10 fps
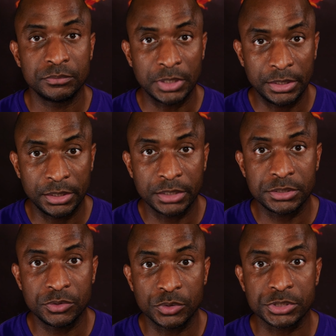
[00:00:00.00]
And the next
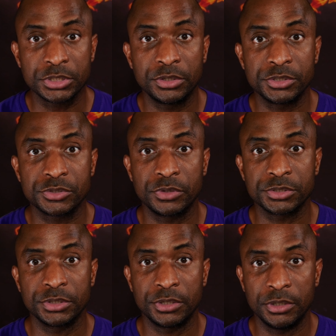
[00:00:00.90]
thing you know, sudden
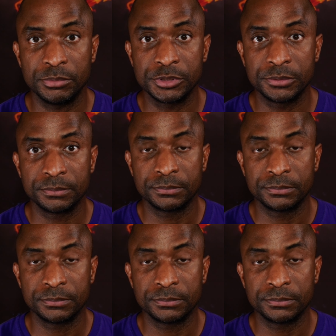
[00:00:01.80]
destruction comes.